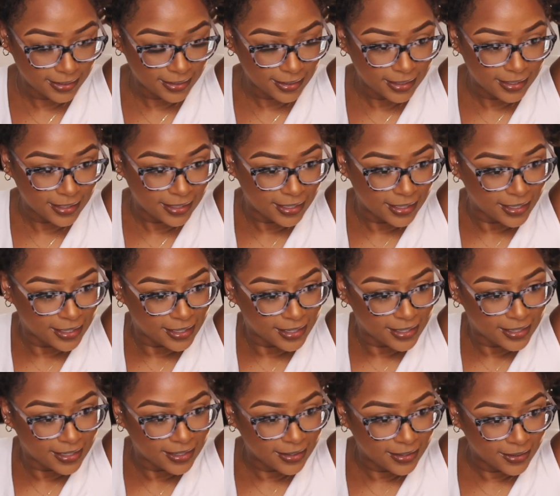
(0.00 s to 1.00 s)

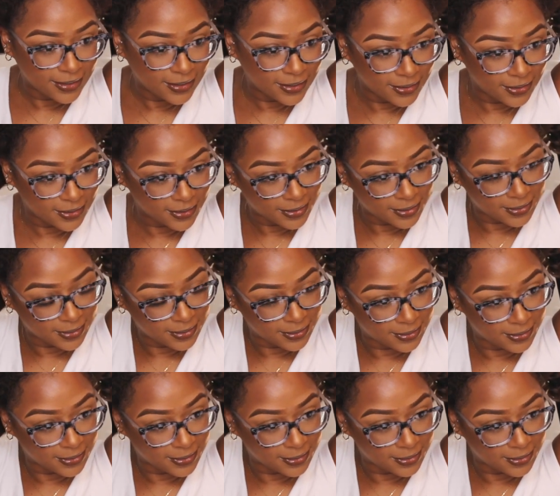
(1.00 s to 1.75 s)
No one is speaking in this clip.